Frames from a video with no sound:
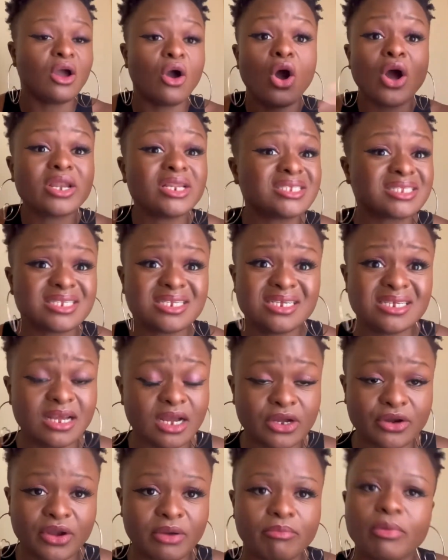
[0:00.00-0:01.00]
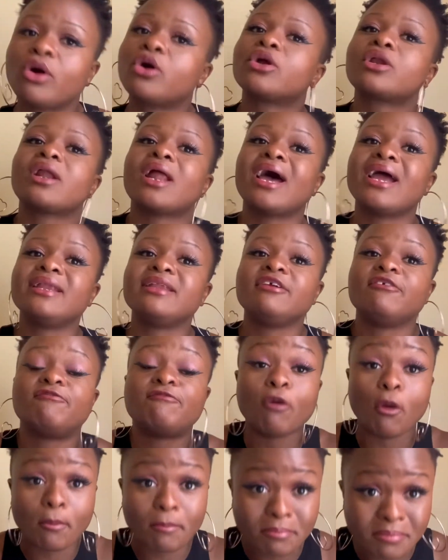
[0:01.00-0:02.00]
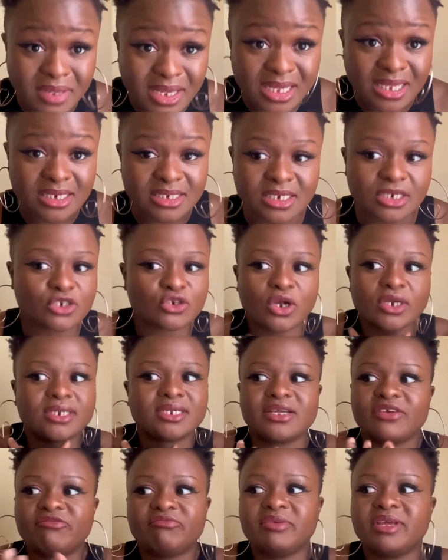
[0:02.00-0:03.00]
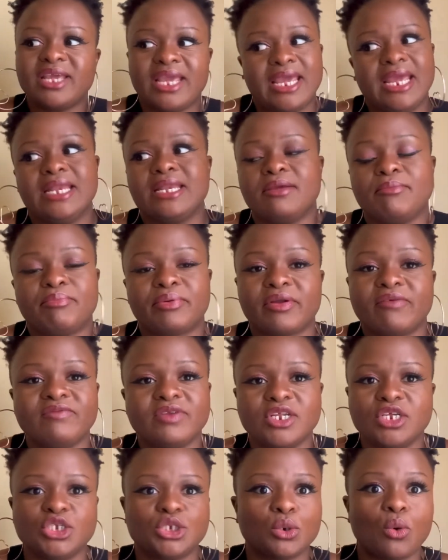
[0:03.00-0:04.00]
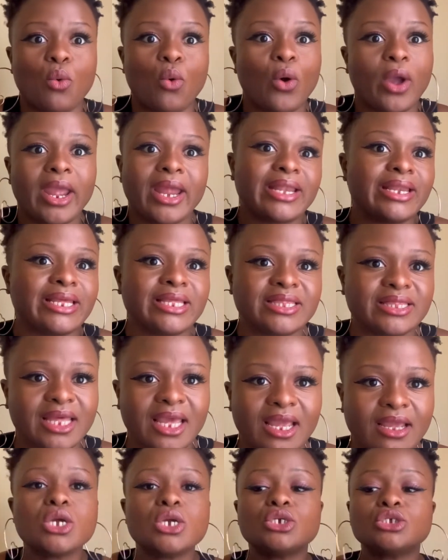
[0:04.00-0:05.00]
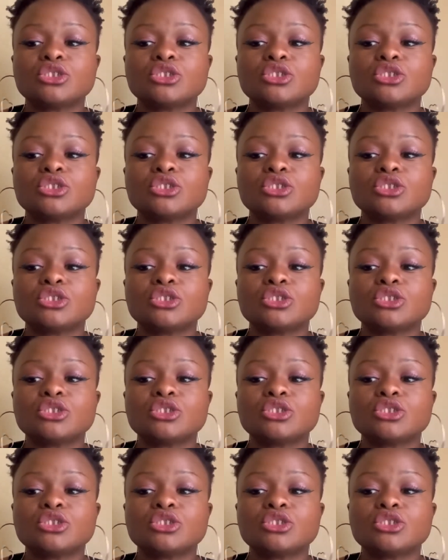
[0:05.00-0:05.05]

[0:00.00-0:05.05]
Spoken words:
Honestly, a green barcoded ID for me did not give me any privilege or anything.